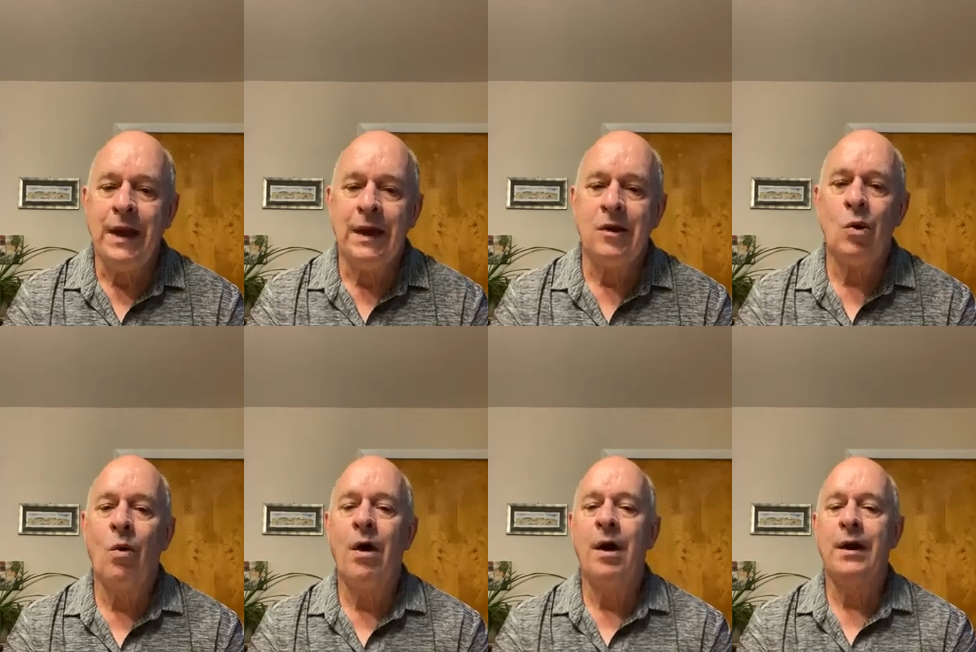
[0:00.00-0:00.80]
we can't
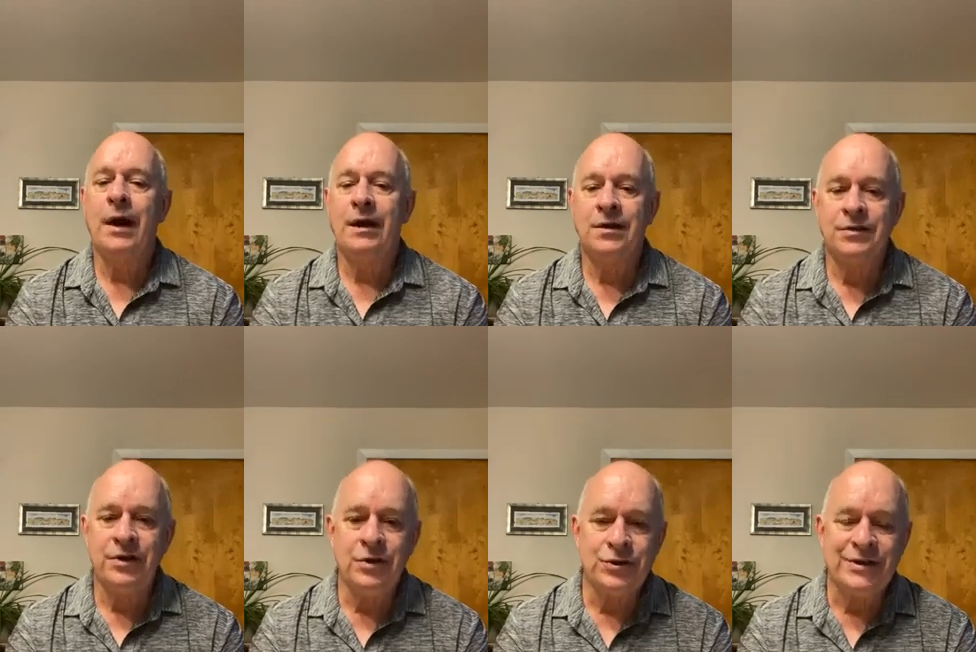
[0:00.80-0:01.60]
go on and
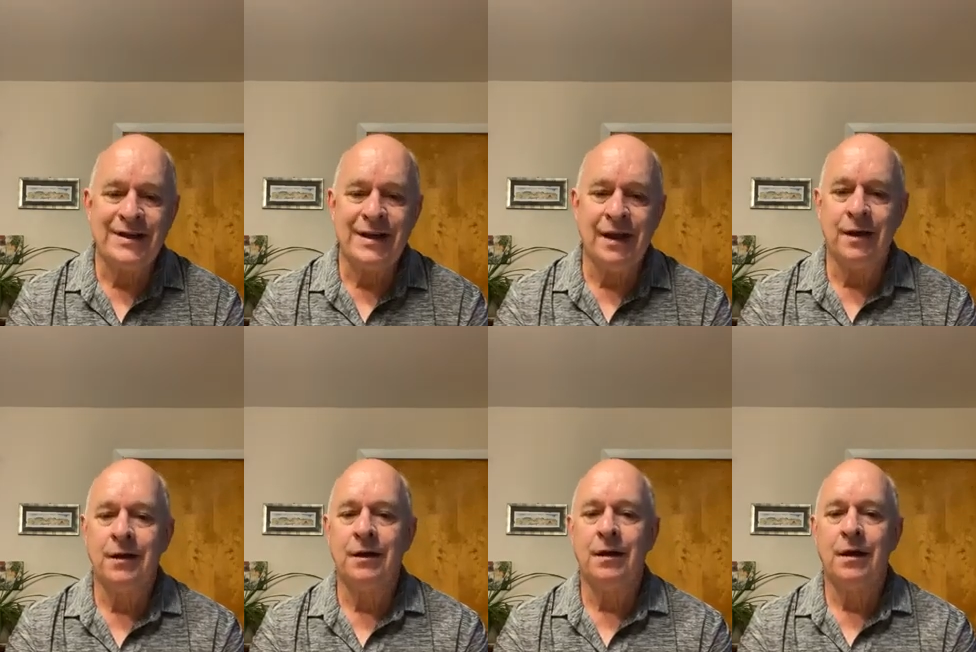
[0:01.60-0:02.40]
continue
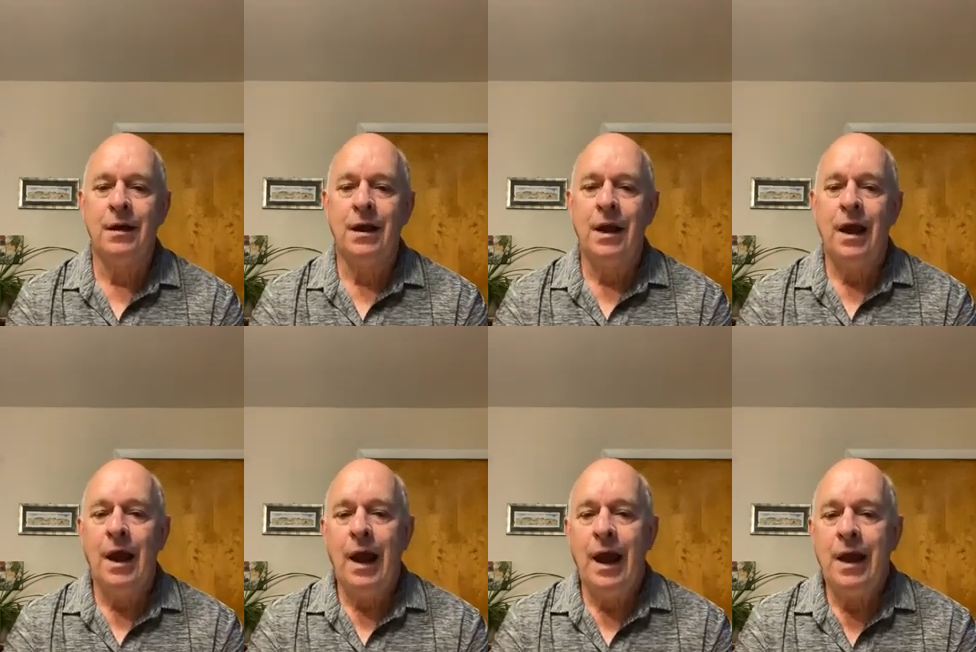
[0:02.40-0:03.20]
sinning
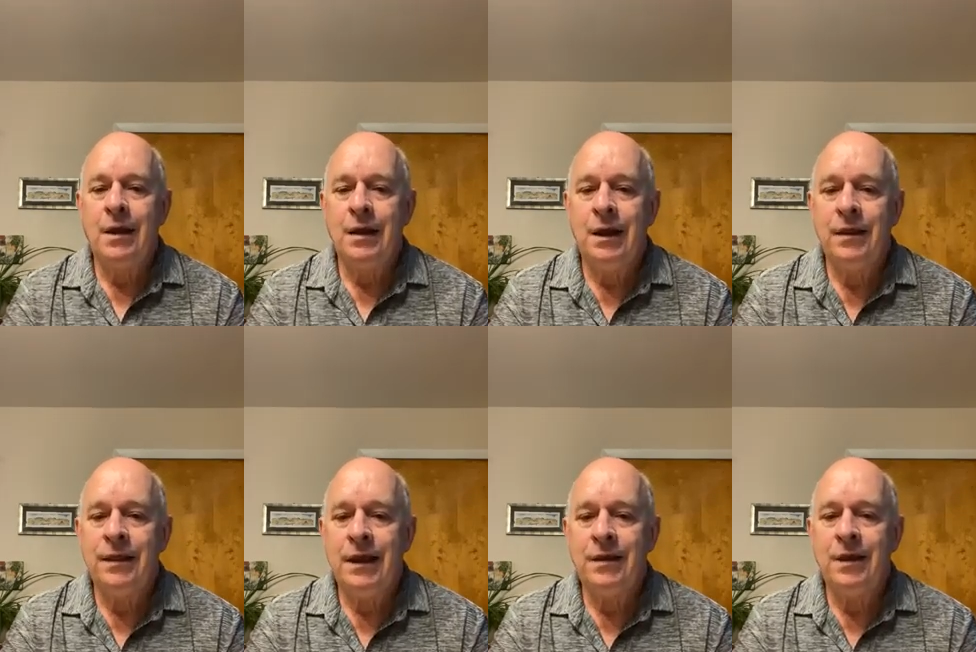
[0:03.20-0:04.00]
and
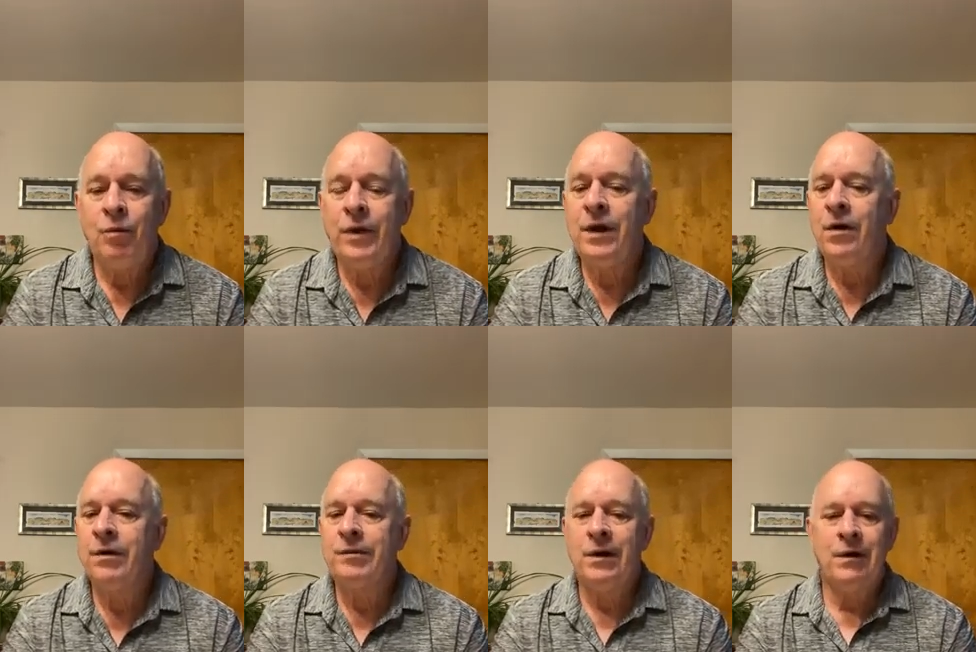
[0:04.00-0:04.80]
then think that
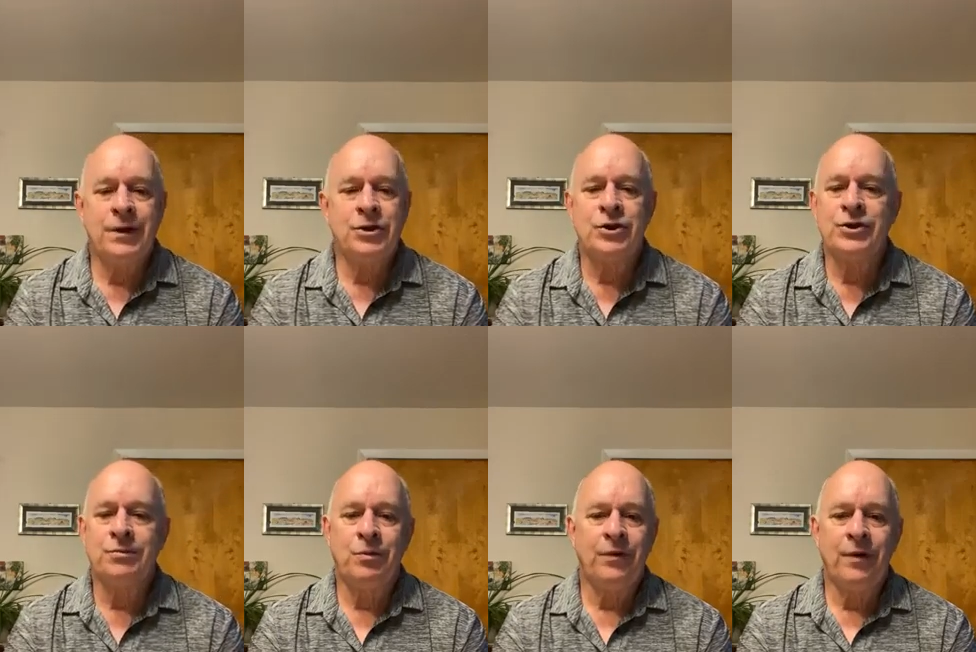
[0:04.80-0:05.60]
we are in
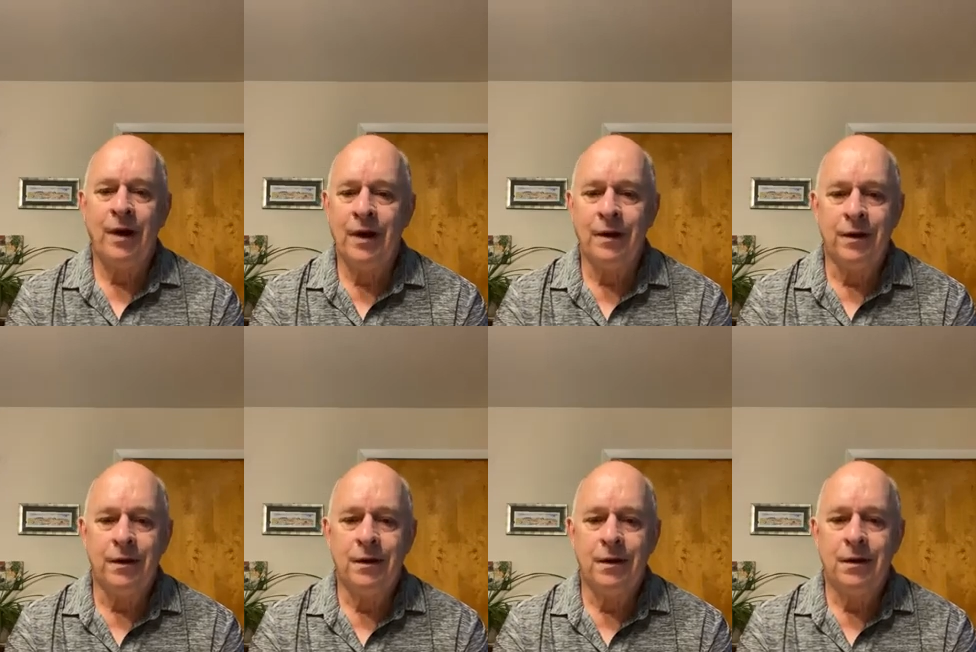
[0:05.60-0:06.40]
relationship with God.